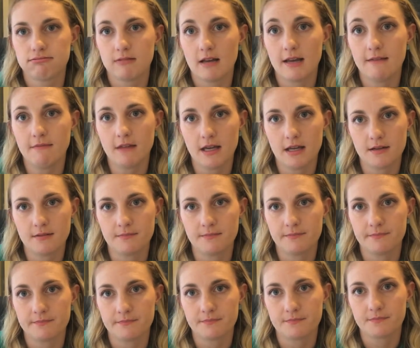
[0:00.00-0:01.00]
And then
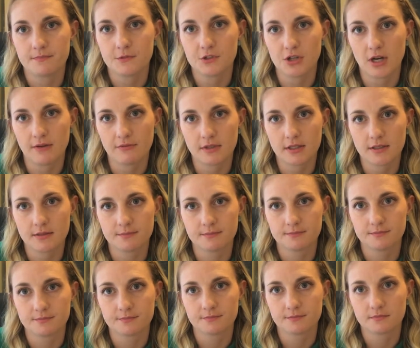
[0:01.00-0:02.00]
traffic.
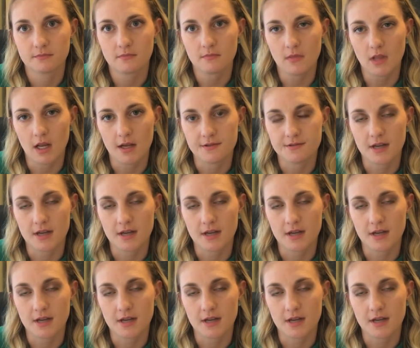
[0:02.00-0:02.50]
I